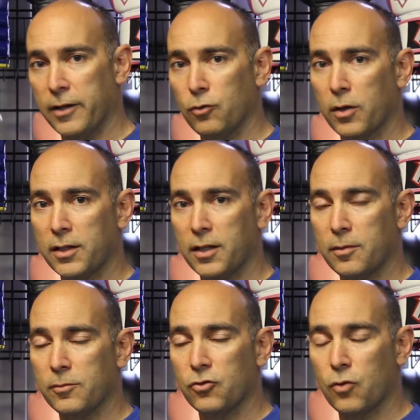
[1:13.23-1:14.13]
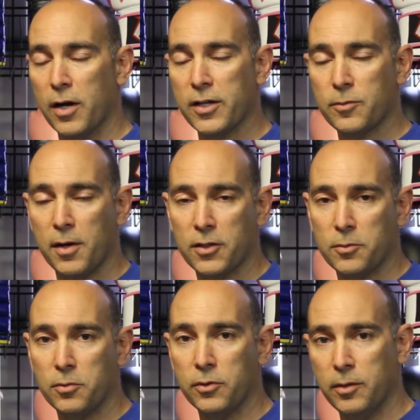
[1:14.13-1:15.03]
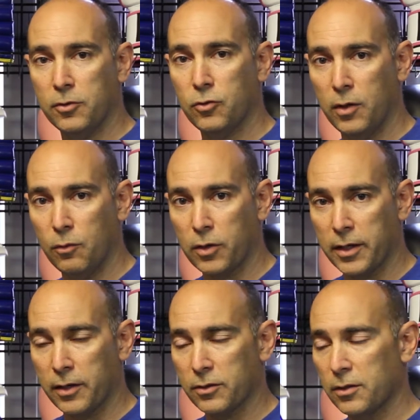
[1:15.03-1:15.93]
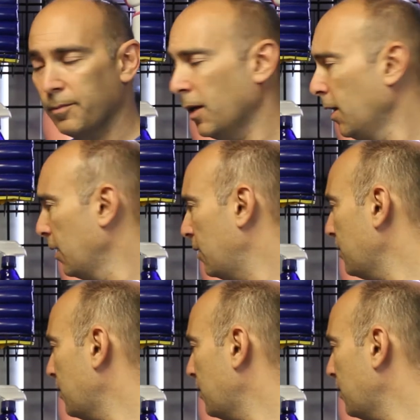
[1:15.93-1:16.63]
and you want to get them as dry as possible in between workouts. These